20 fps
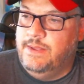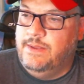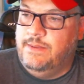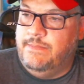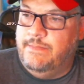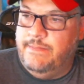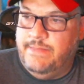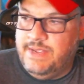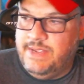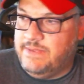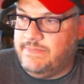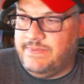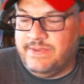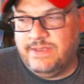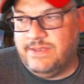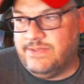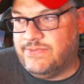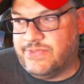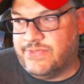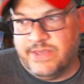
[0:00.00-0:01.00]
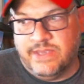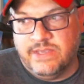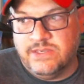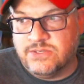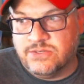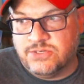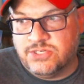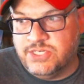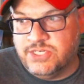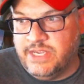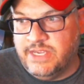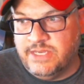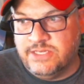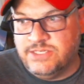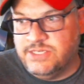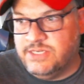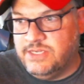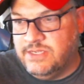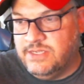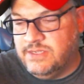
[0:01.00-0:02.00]
maybe things are
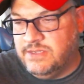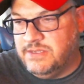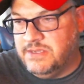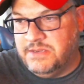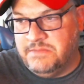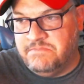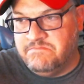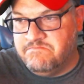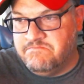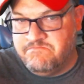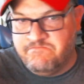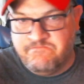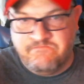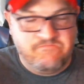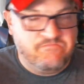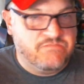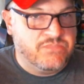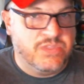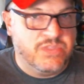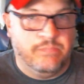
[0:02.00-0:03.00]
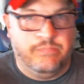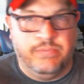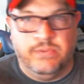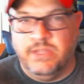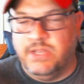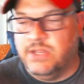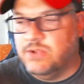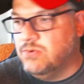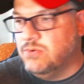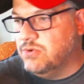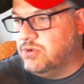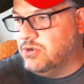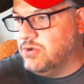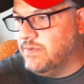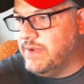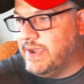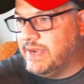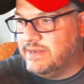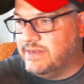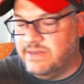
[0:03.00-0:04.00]
changing and the political
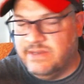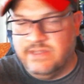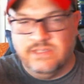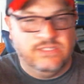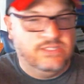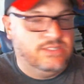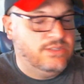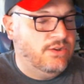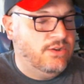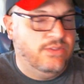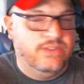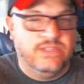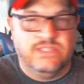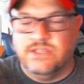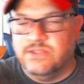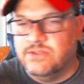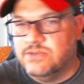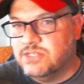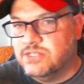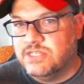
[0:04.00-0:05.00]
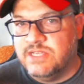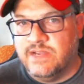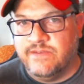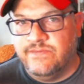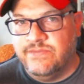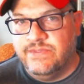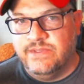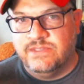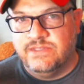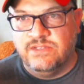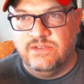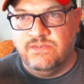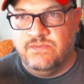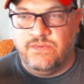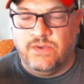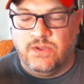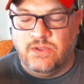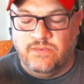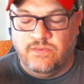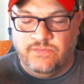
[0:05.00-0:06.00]
correctness and all this other stuff that's
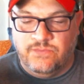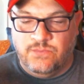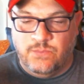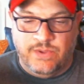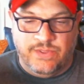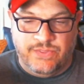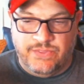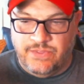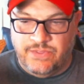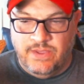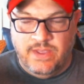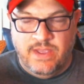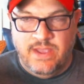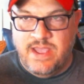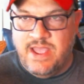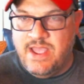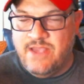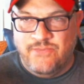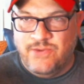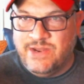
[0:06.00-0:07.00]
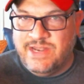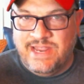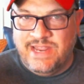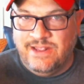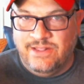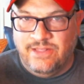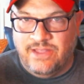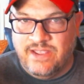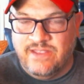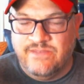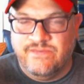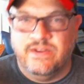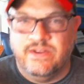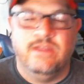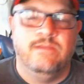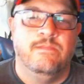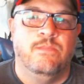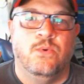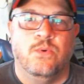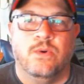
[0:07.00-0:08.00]
involved with everyday life
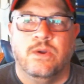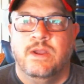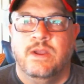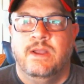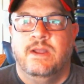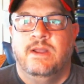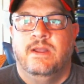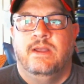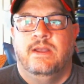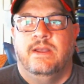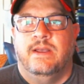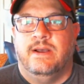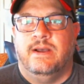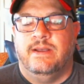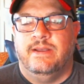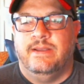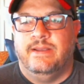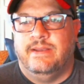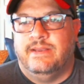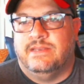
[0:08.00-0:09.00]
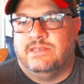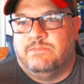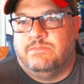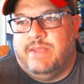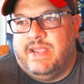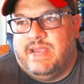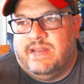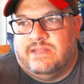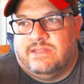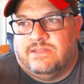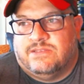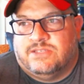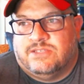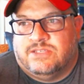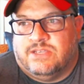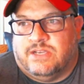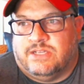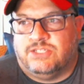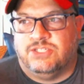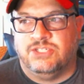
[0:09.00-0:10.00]
anymore has made it
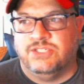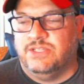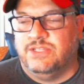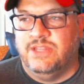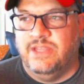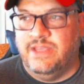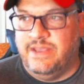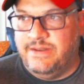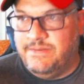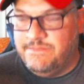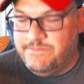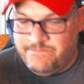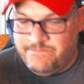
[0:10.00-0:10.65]
such that